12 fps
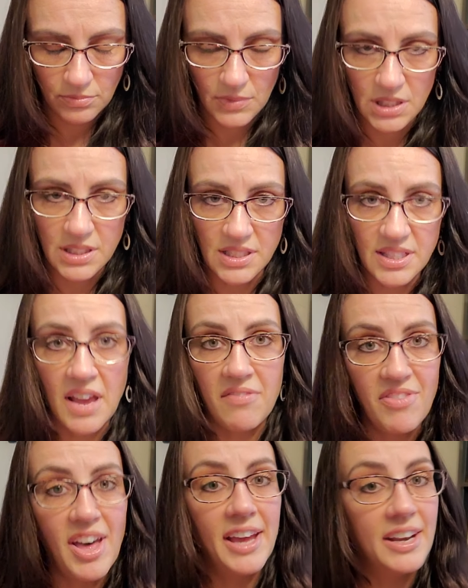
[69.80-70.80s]
It does have
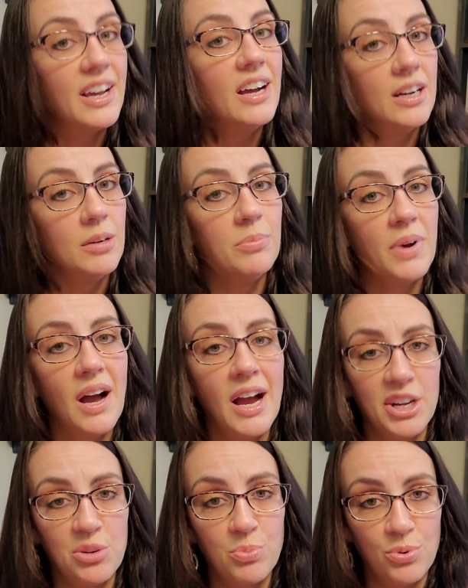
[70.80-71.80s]
that
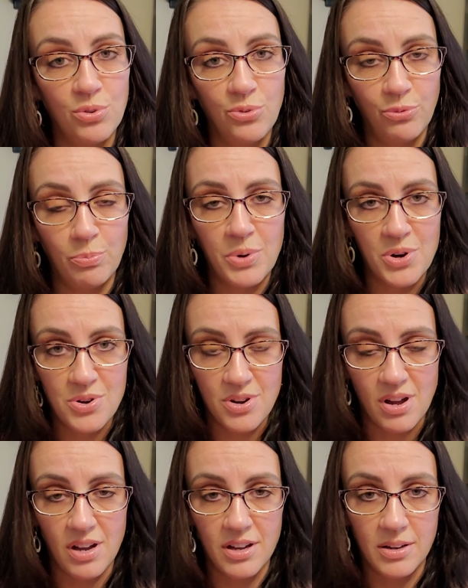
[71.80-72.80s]
higher proof burn
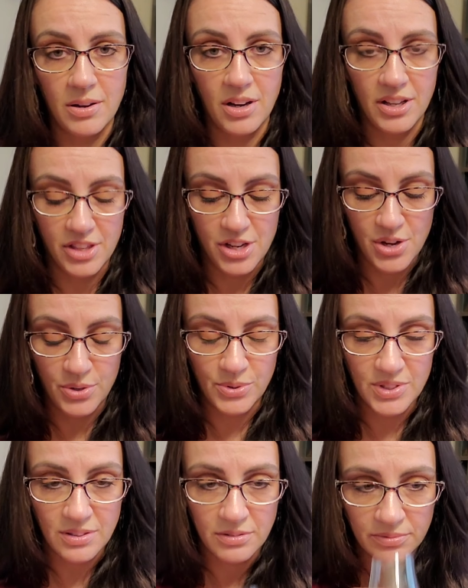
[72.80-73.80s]
on the
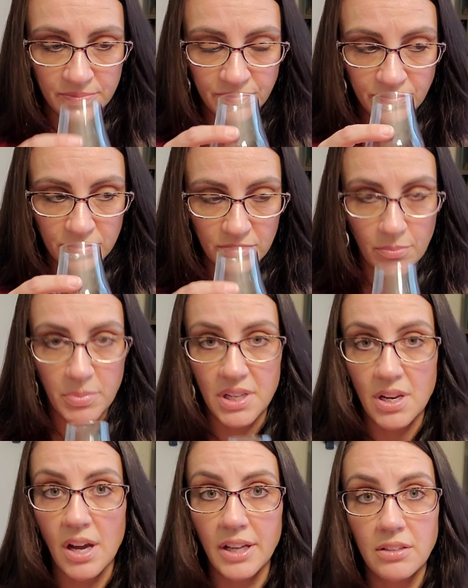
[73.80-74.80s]
nose, but
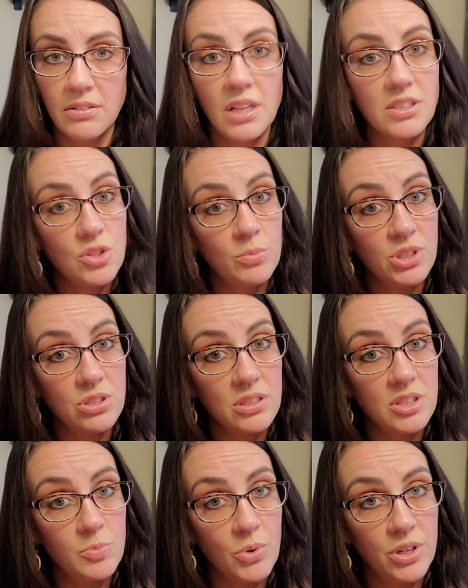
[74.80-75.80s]
not so much that
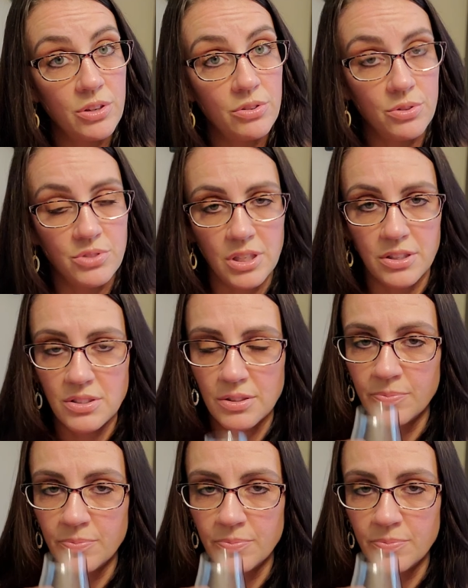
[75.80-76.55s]
it's burning your nose hairs.